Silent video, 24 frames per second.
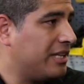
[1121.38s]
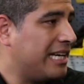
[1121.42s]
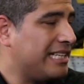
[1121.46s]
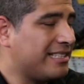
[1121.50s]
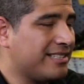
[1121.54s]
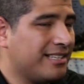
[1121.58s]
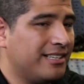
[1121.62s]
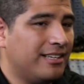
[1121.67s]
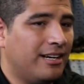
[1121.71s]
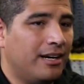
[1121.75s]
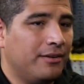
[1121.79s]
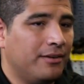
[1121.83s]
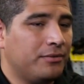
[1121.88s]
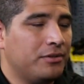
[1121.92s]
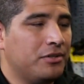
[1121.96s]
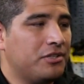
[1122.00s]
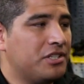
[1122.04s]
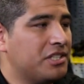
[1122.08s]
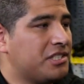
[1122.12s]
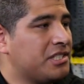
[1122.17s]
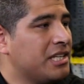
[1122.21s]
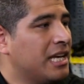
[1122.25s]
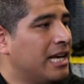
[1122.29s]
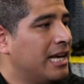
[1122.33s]
So that's going to offer
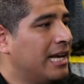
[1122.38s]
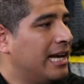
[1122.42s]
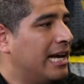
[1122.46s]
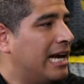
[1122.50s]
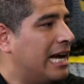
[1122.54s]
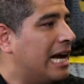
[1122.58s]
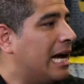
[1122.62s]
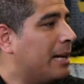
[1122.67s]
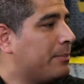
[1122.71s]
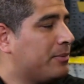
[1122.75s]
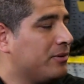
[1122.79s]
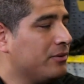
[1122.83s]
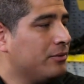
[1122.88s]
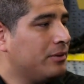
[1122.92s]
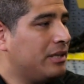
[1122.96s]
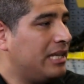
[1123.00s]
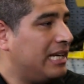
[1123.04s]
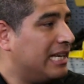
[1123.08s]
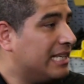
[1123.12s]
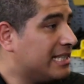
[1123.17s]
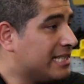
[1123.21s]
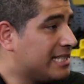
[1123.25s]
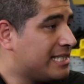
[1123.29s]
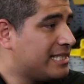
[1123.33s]
you just
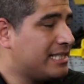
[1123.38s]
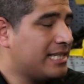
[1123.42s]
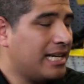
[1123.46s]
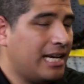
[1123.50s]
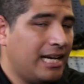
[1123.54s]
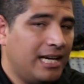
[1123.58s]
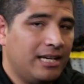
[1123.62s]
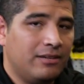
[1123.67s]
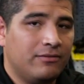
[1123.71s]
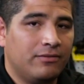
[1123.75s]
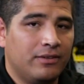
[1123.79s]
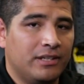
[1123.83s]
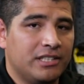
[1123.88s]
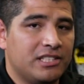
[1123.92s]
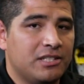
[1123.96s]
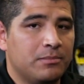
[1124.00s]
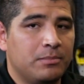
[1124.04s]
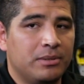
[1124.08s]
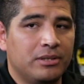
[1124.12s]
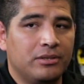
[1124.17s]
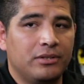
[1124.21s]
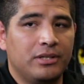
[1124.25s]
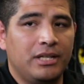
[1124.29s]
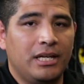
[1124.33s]
absolutely insane
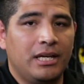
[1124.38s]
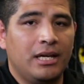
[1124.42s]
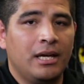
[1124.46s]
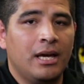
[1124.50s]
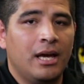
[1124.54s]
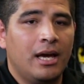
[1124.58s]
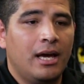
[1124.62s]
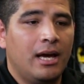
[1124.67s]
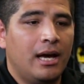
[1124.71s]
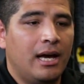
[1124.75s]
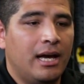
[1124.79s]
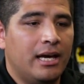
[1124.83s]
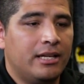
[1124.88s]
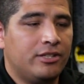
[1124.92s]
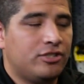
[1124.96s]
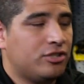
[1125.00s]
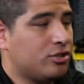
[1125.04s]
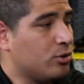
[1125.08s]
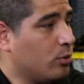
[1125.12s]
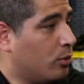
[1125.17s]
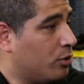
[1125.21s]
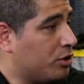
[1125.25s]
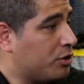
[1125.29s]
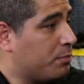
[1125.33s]
flexibility and
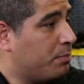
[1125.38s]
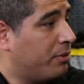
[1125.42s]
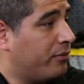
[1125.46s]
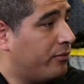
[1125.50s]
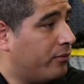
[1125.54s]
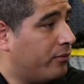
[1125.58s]
storage